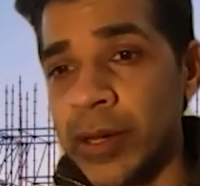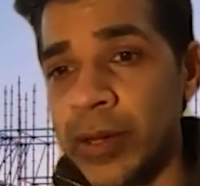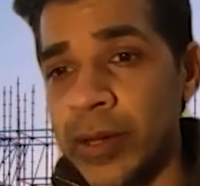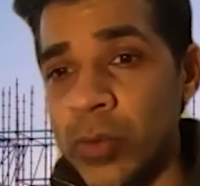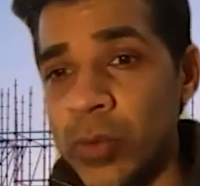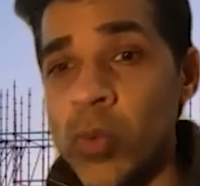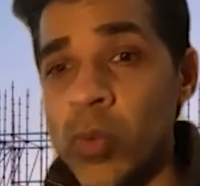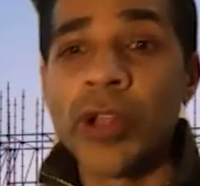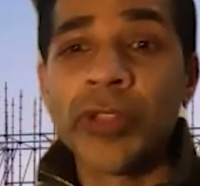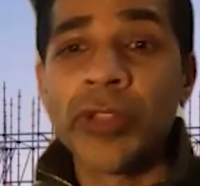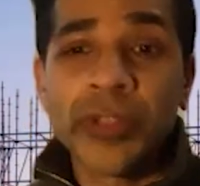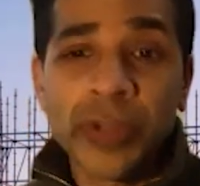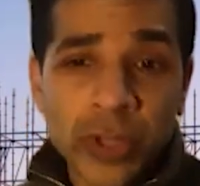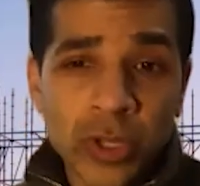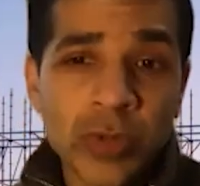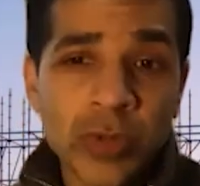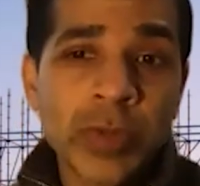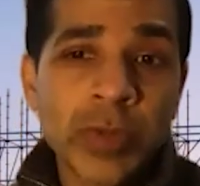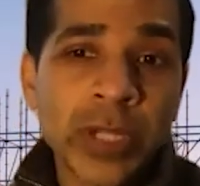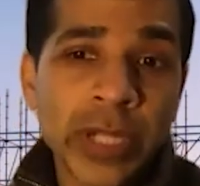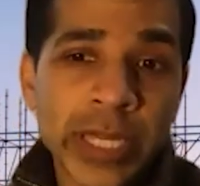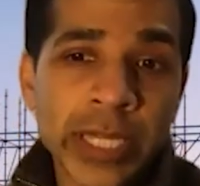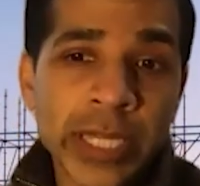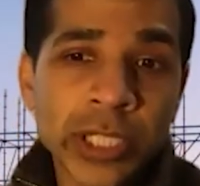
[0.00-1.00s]
wealth
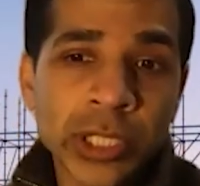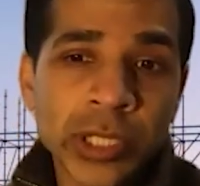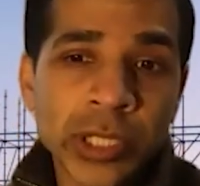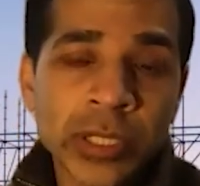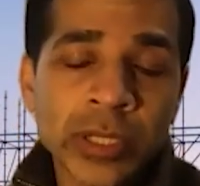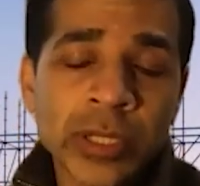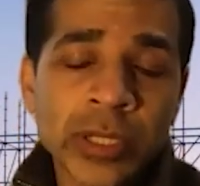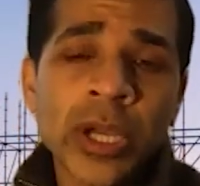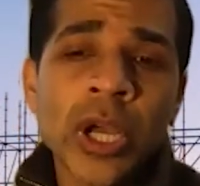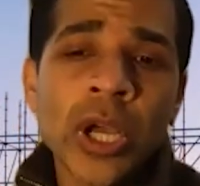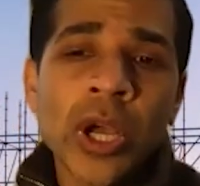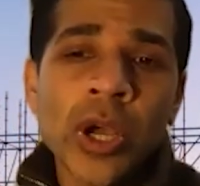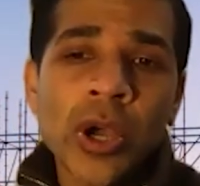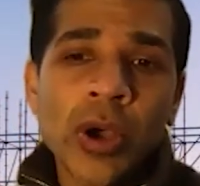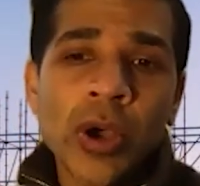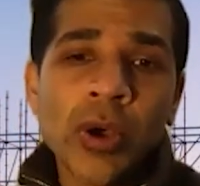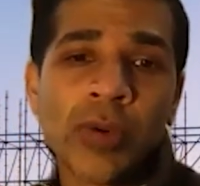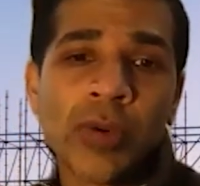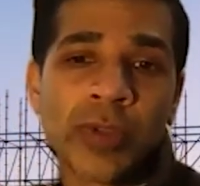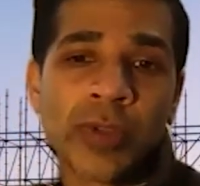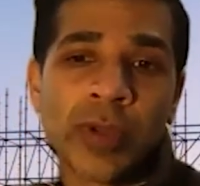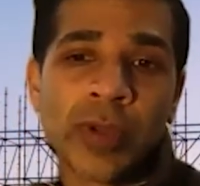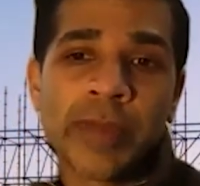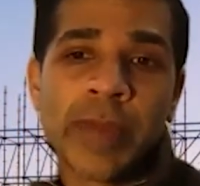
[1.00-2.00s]
accumulation
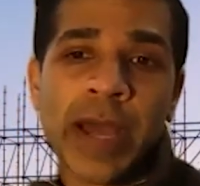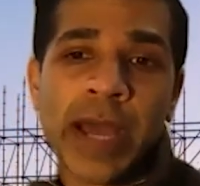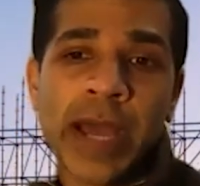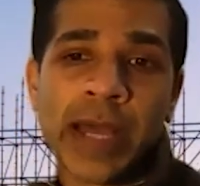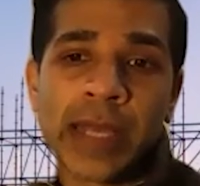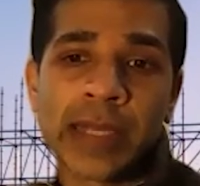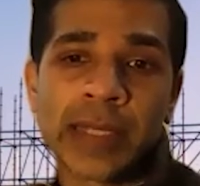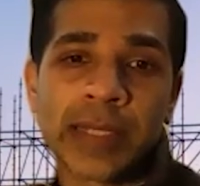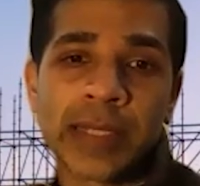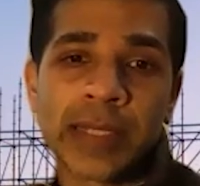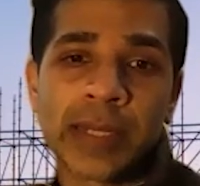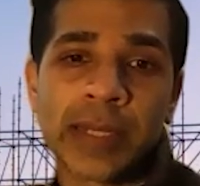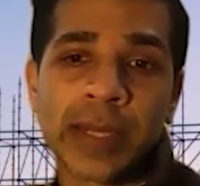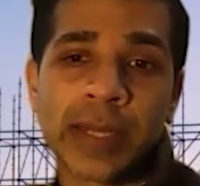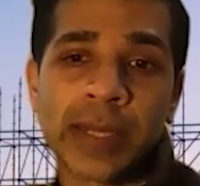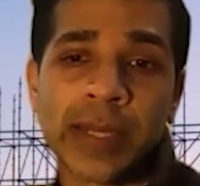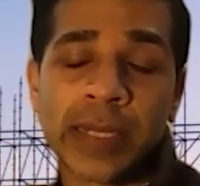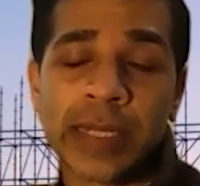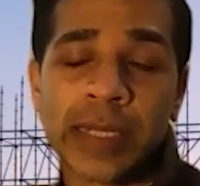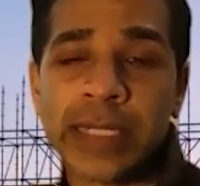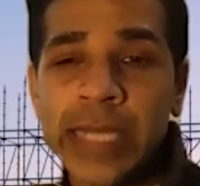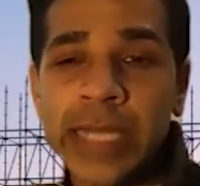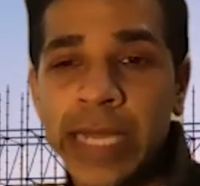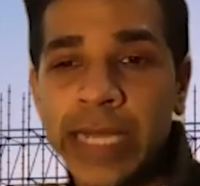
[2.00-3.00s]
over the past
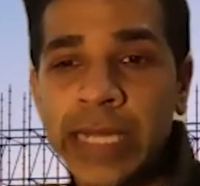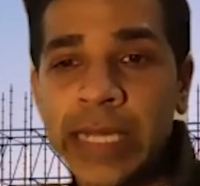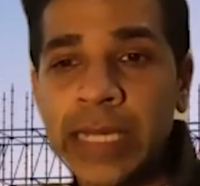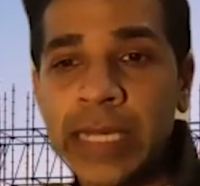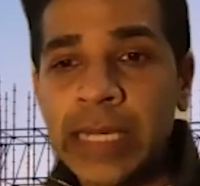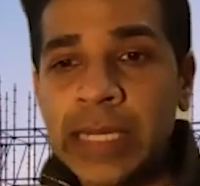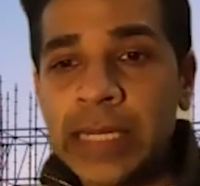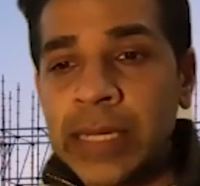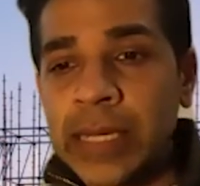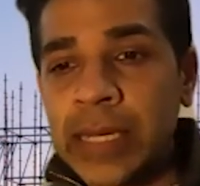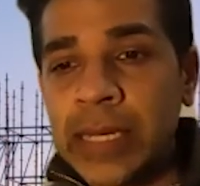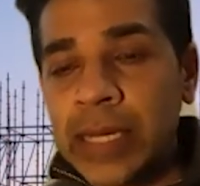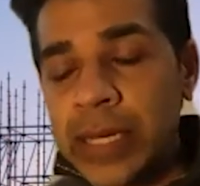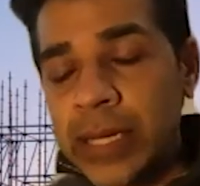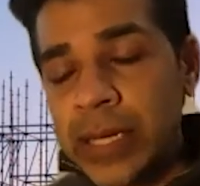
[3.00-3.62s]
decade.